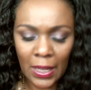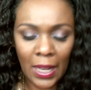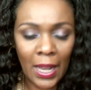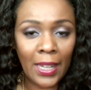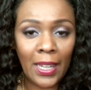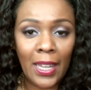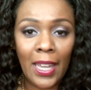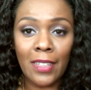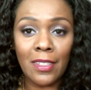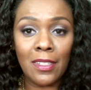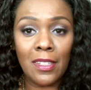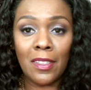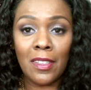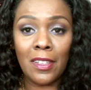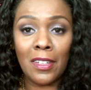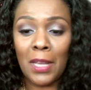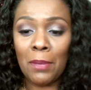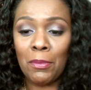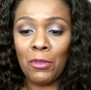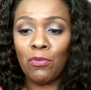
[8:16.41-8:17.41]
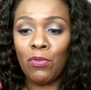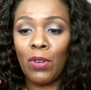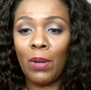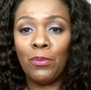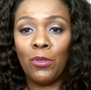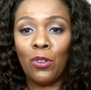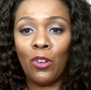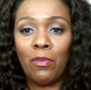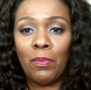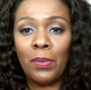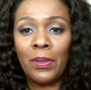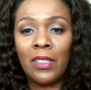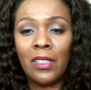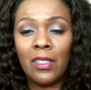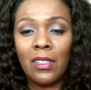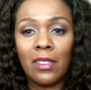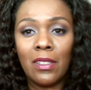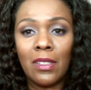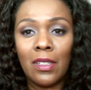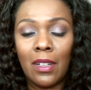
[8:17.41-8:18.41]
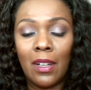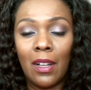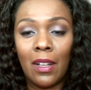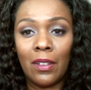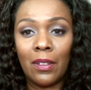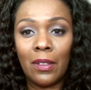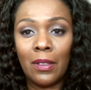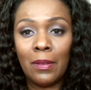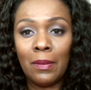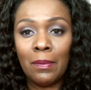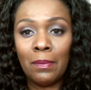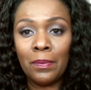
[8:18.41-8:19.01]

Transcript: I can't see, the name is rubbed off, but this is the color.